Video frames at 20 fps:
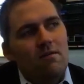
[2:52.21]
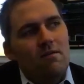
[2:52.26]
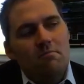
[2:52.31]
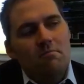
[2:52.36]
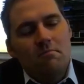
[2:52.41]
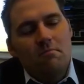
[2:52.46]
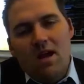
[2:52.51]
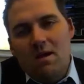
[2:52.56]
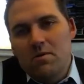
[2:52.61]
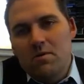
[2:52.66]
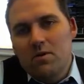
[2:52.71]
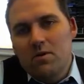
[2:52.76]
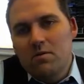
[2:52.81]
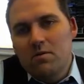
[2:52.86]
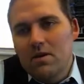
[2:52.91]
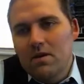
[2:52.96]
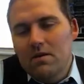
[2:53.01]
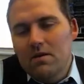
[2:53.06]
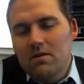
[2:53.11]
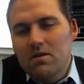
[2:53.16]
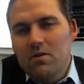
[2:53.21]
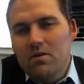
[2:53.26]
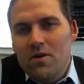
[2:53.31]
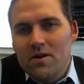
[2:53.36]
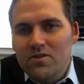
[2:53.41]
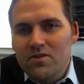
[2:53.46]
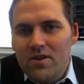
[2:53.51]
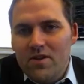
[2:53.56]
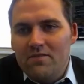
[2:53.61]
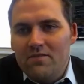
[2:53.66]
Maybe you don't
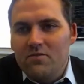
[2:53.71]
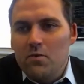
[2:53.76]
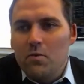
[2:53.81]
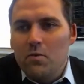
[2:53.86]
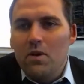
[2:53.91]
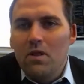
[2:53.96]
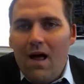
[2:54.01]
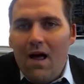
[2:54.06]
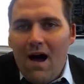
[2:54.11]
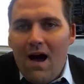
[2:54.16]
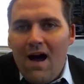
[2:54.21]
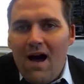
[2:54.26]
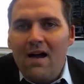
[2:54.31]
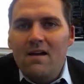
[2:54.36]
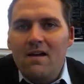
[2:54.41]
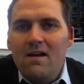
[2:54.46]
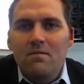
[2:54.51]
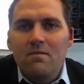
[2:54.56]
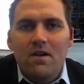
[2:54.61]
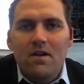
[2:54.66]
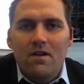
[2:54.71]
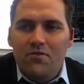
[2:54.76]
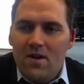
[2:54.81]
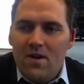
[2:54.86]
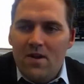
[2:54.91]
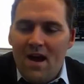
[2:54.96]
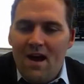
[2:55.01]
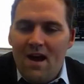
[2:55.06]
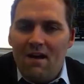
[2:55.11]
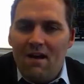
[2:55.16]
necessarily have to rely, if you're
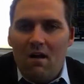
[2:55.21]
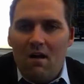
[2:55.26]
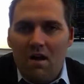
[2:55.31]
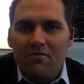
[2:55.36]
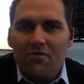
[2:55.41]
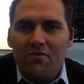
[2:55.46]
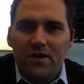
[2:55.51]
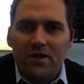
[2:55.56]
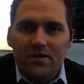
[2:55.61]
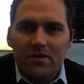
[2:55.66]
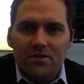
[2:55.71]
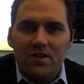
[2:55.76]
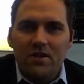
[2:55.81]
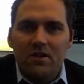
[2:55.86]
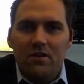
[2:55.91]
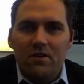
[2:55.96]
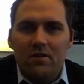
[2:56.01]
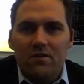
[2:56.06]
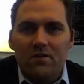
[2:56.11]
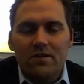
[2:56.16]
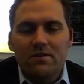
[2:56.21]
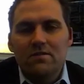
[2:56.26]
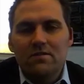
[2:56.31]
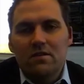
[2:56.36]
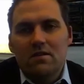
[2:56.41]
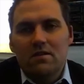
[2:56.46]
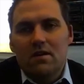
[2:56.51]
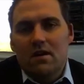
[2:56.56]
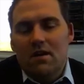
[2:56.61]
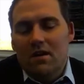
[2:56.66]
not offering a security
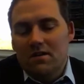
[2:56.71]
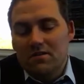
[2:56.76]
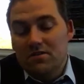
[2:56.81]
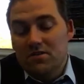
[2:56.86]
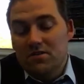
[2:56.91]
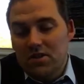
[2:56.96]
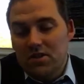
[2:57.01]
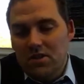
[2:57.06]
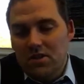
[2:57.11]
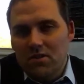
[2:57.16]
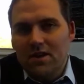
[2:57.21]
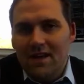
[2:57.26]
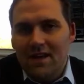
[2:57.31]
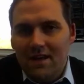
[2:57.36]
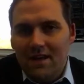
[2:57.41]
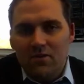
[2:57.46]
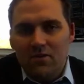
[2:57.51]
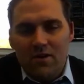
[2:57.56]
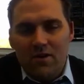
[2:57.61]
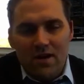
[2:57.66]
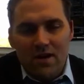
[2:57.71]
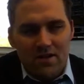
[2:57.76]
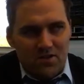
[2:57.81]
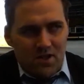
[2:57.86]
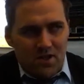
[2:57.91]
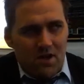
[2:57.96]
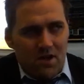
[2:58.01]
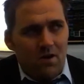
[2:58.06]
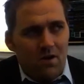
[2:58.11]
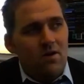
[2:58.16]
in your
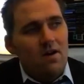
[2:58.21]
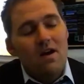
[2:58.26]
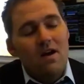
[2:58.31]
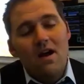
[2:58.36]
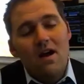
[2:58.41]
ICO,